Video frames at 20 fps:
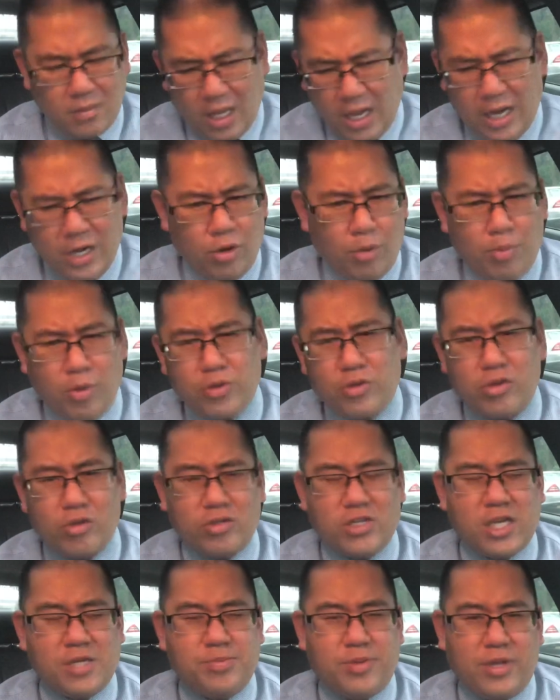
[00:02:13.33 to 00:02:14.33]
I know both of
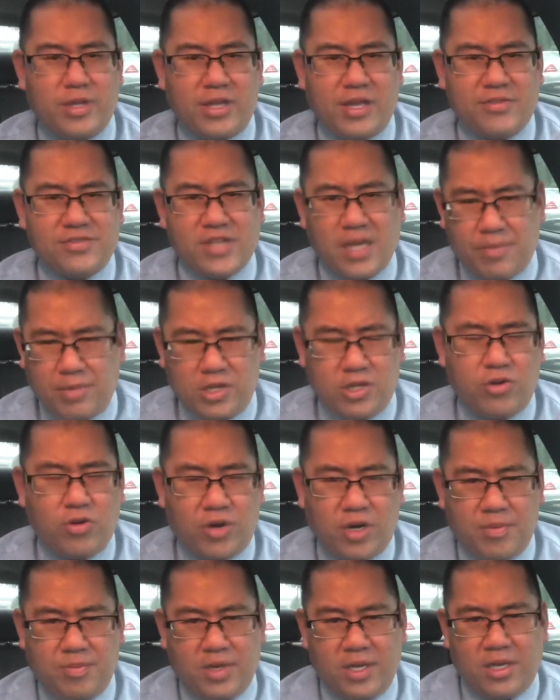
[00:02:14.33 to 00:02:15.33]
those guys play on the left side, but you know
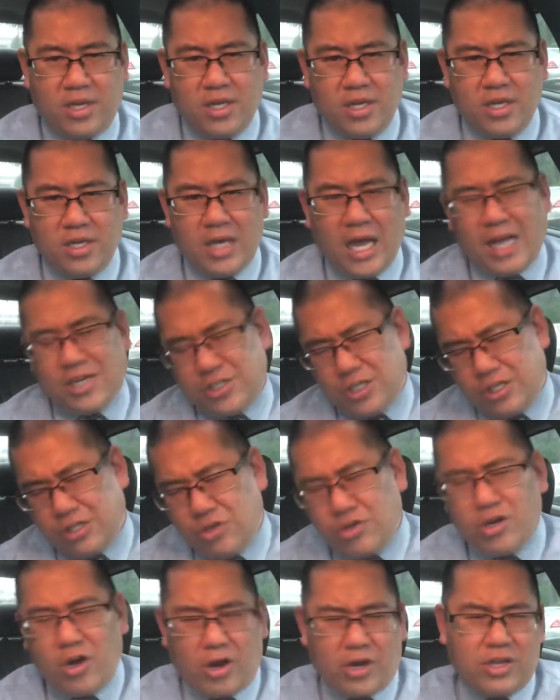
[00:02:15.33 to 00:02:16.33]
what I mean. Actually,
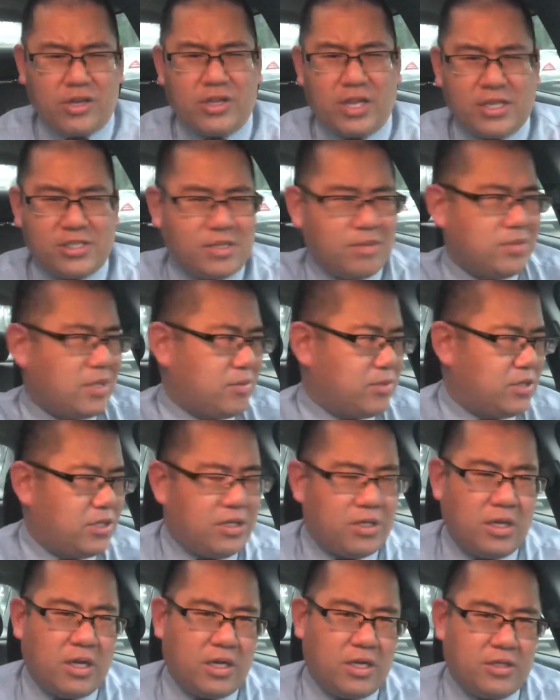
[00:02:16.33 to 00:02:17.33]
you could argue that sometimes
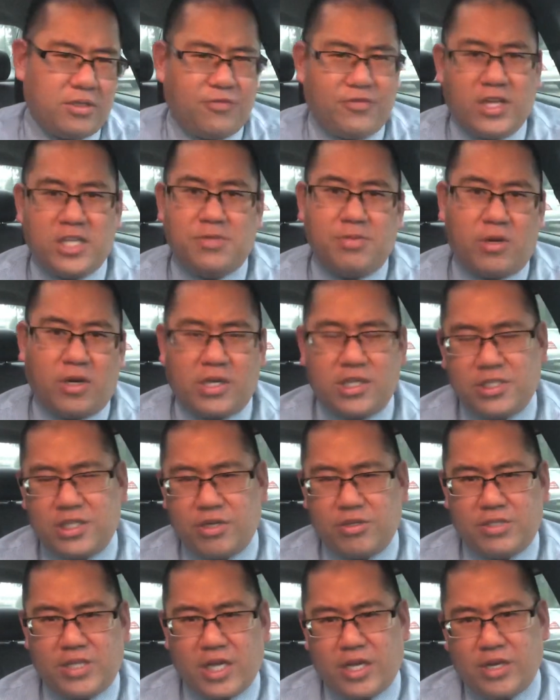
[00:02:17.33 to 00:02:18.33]
defensemen are
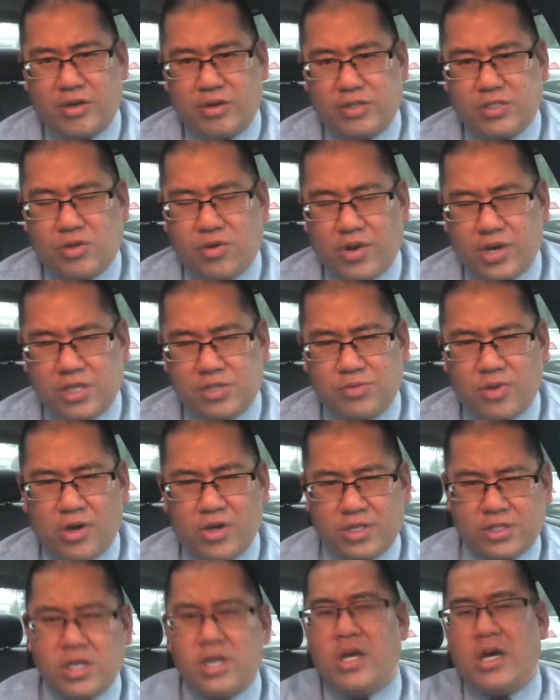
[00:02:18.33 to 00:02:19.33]
considered secondary scoring as well,
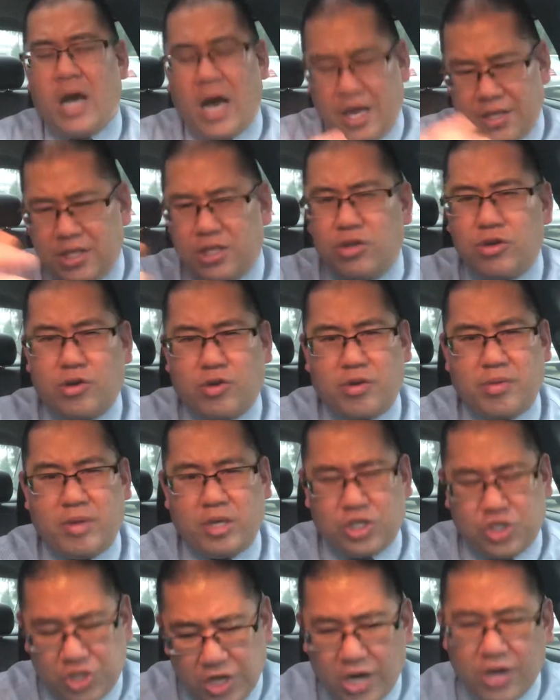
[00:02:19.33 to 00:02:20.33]
because I think you'd agree
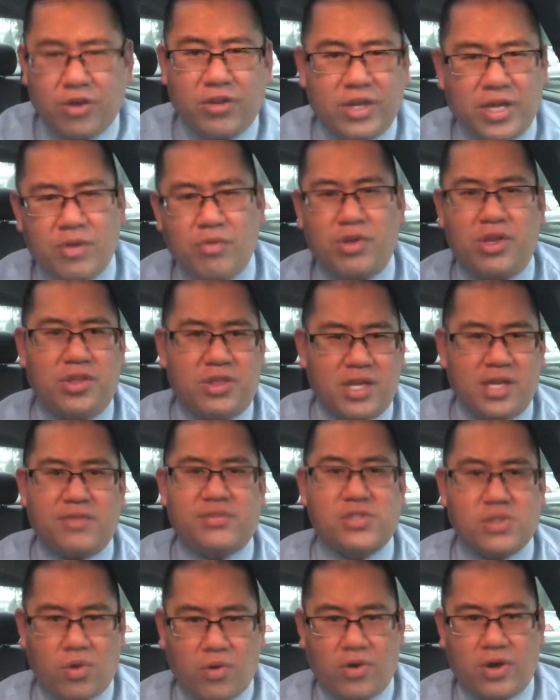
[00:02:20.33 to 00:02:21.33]
that generally when you think of
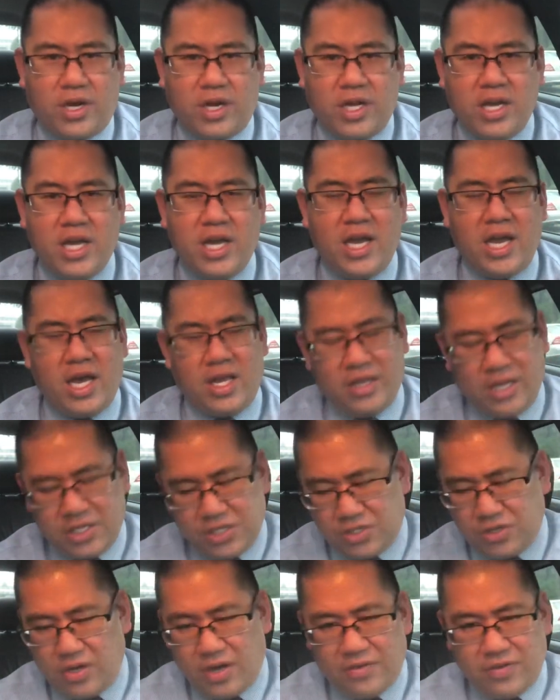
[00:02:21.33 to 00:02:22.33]
scoring,
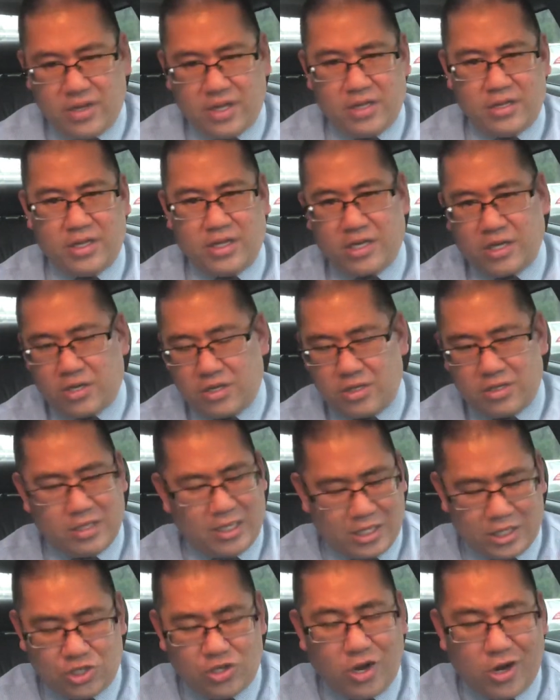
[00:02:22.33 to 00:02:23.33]
unless you have
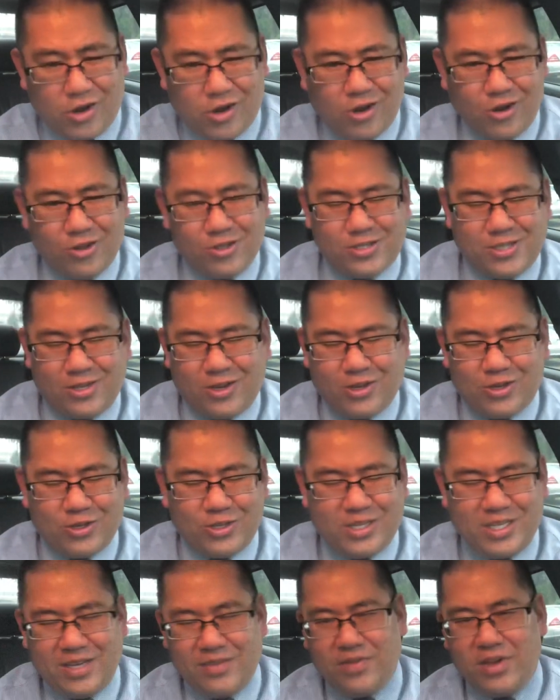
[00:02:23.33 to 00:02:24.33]
a John Carlson on your
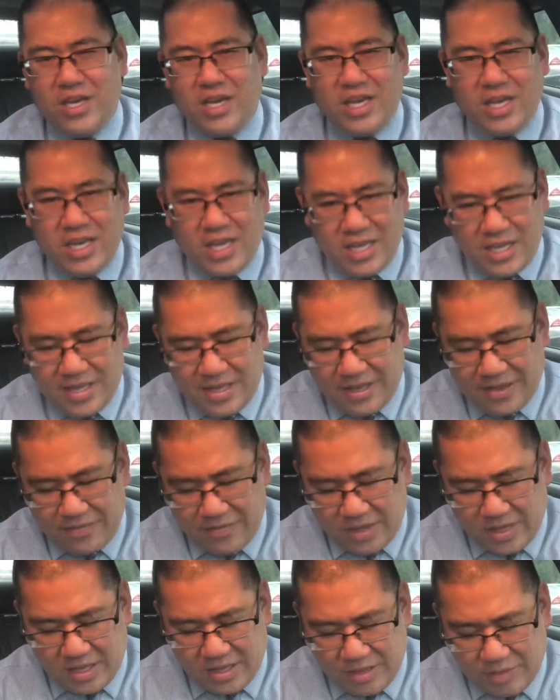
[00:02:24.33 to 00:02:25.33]
team, when
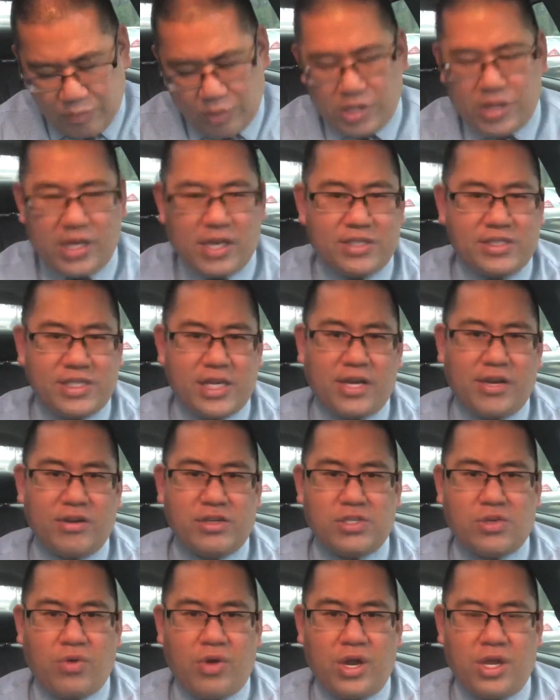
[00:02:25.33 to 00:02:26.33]
you think of secondary
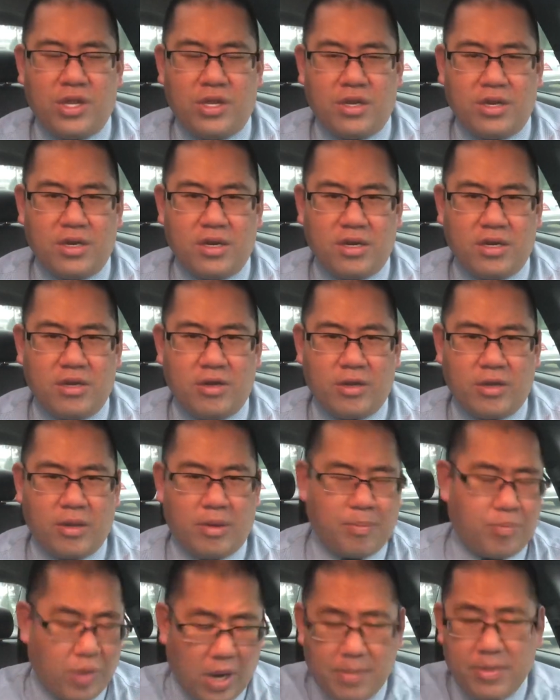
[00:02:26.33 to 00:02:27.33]
scoring
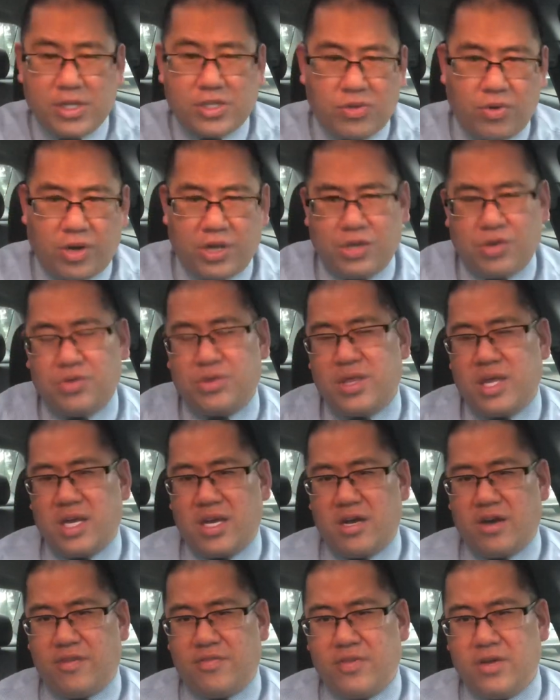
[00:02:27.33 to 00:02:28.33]
and primary scoring, you
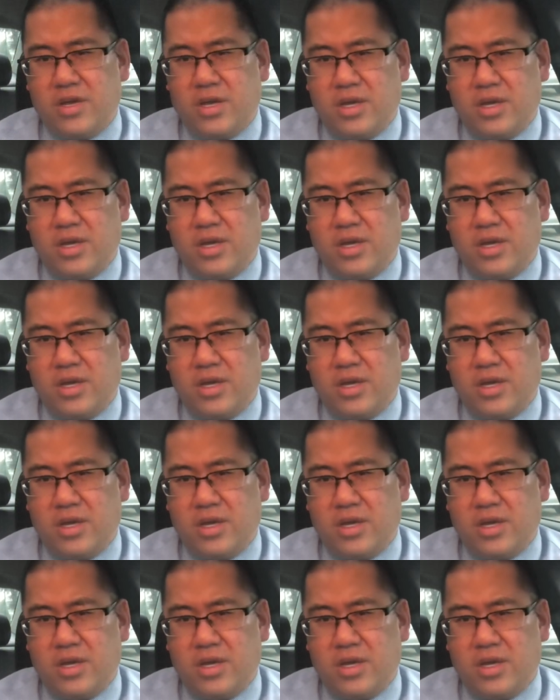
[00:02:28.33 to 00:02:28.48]
think of